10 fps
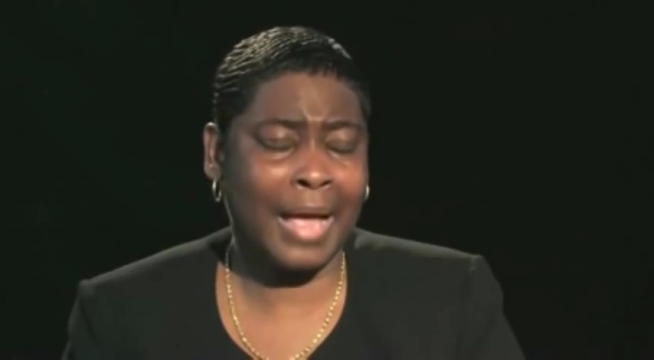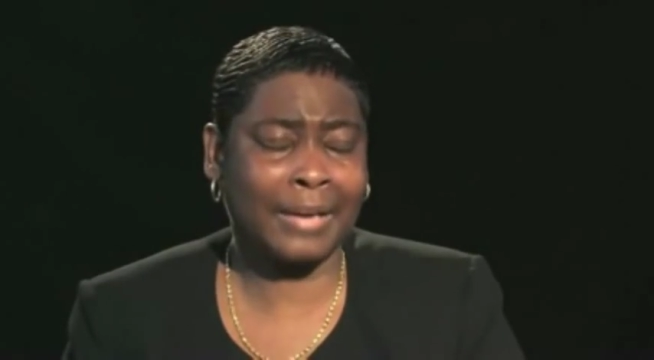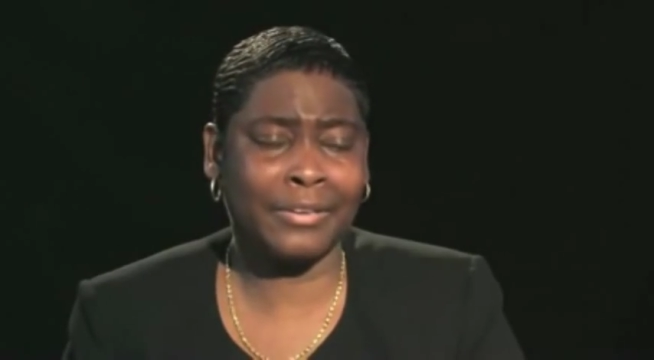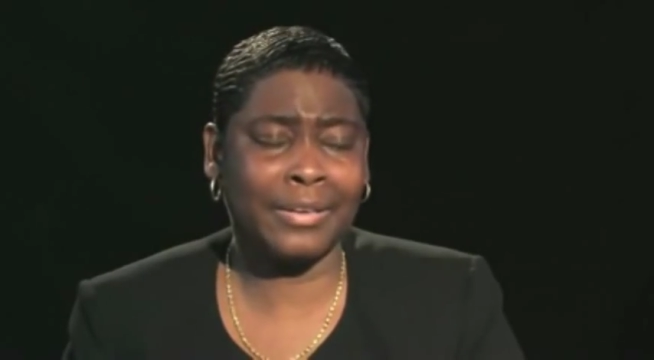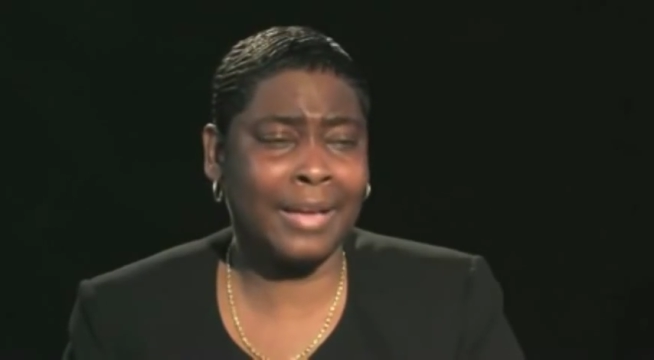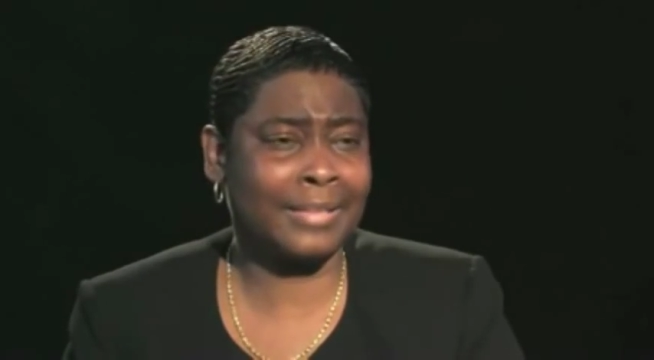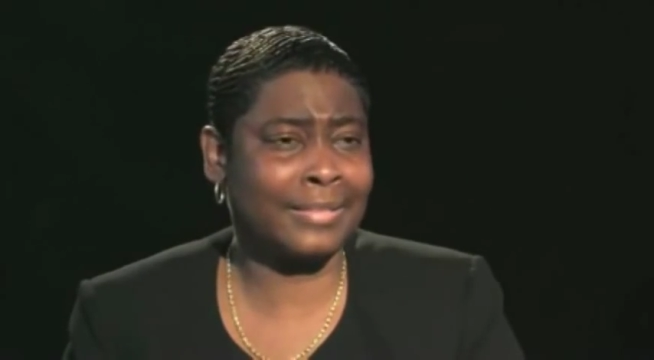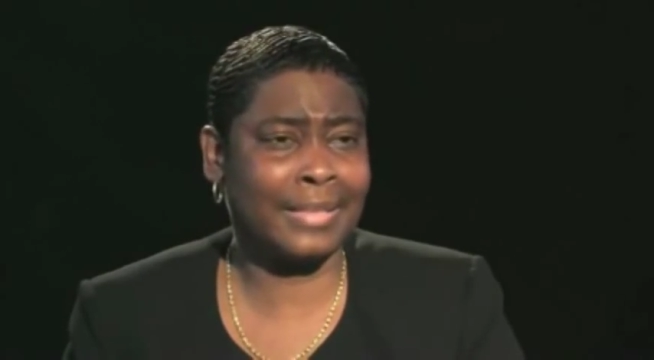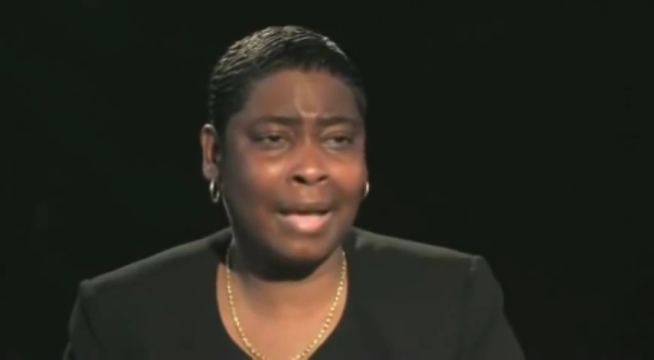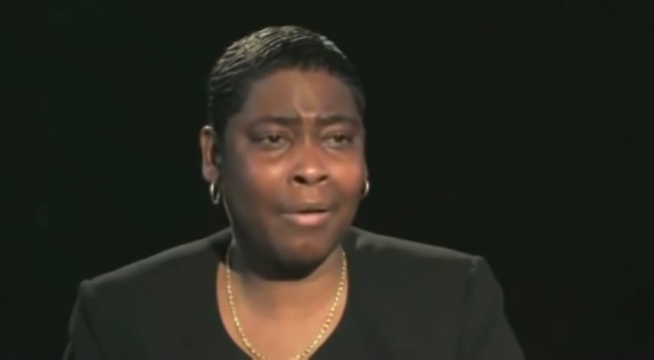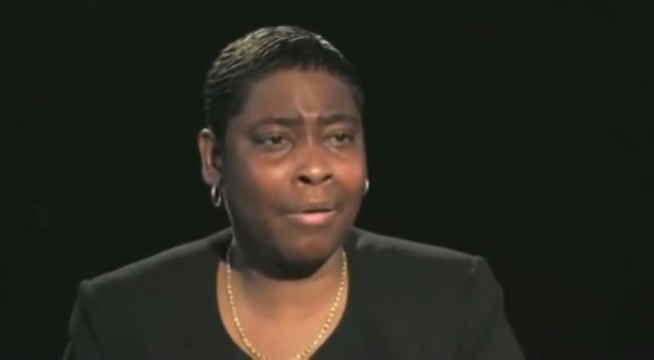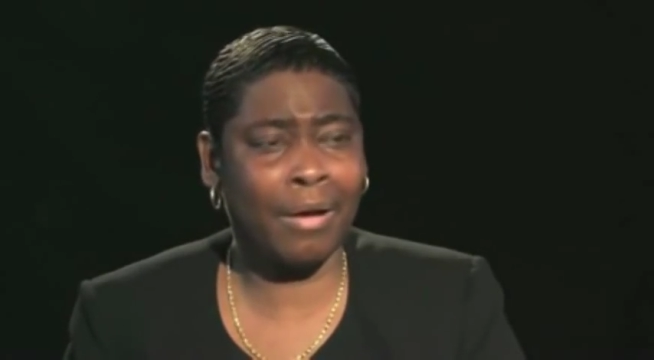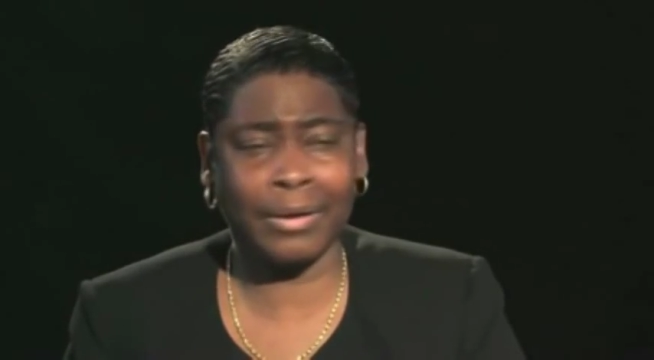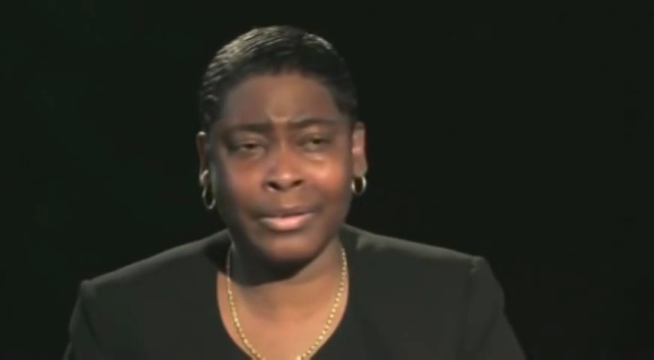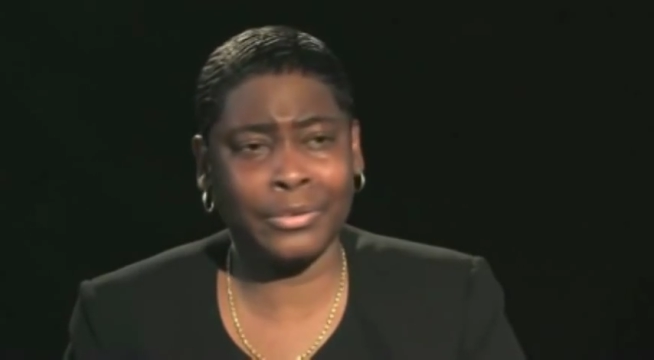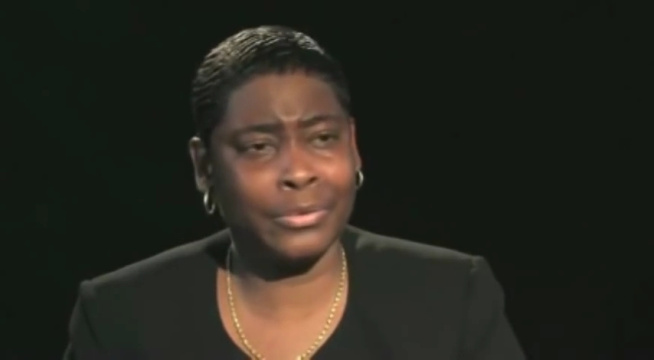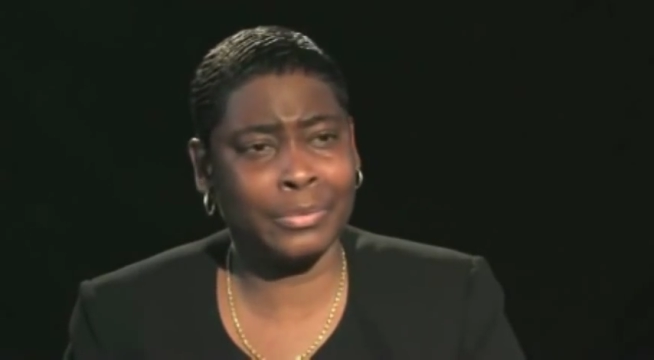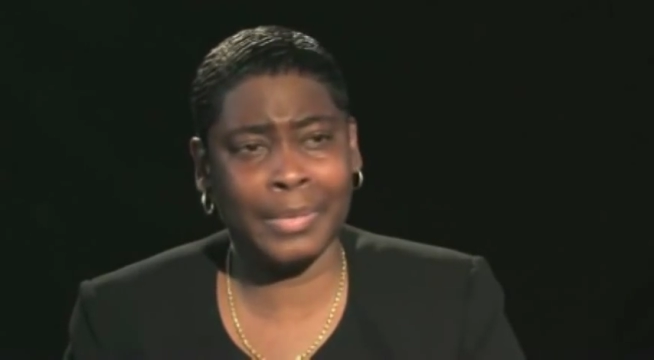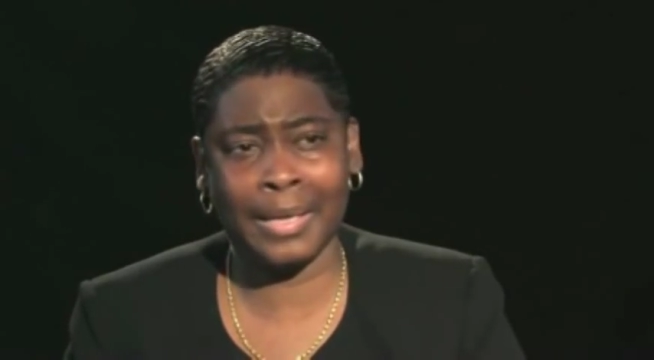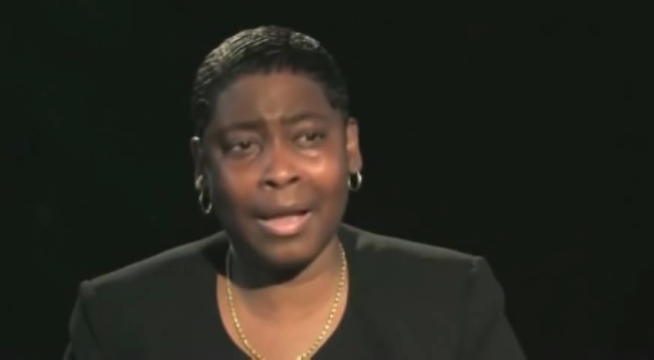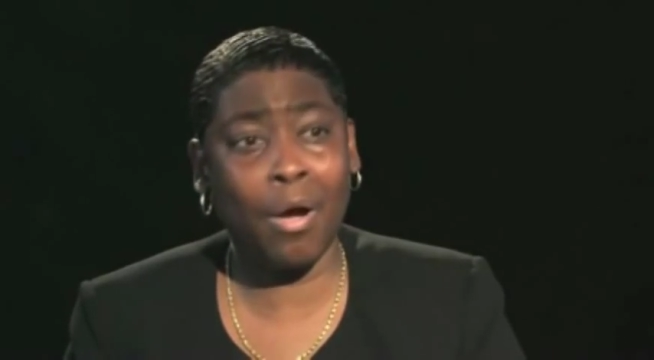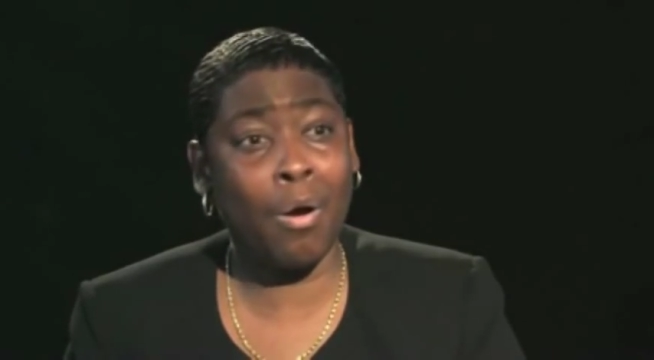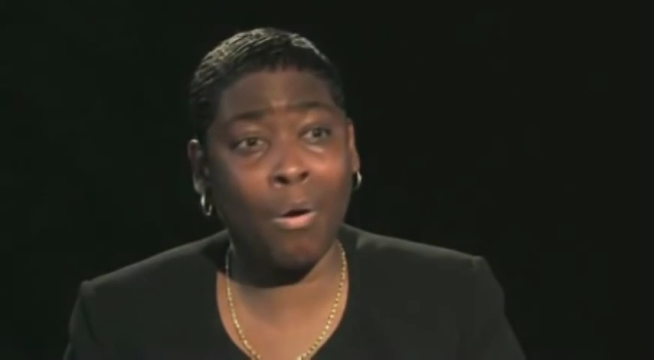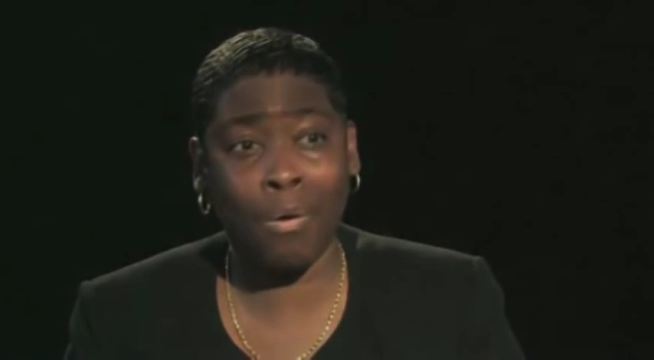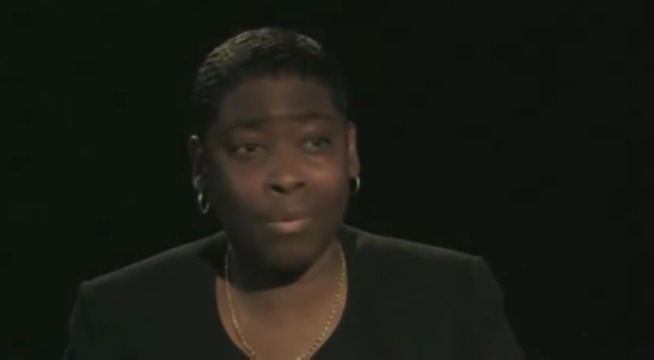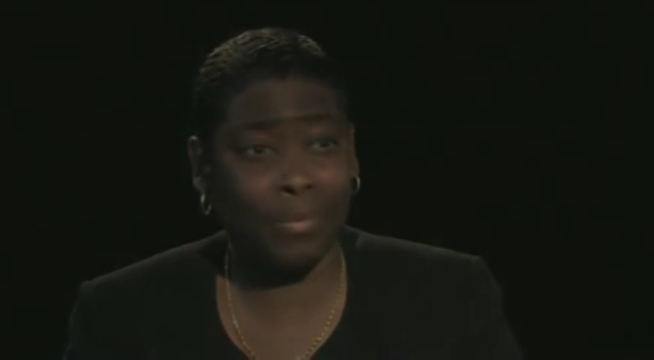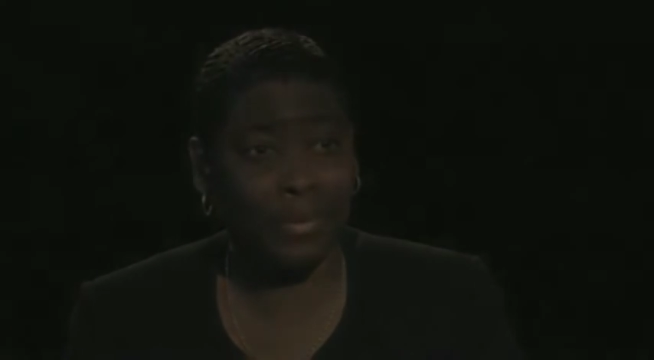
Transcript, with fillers: I could not see how God could use me at all.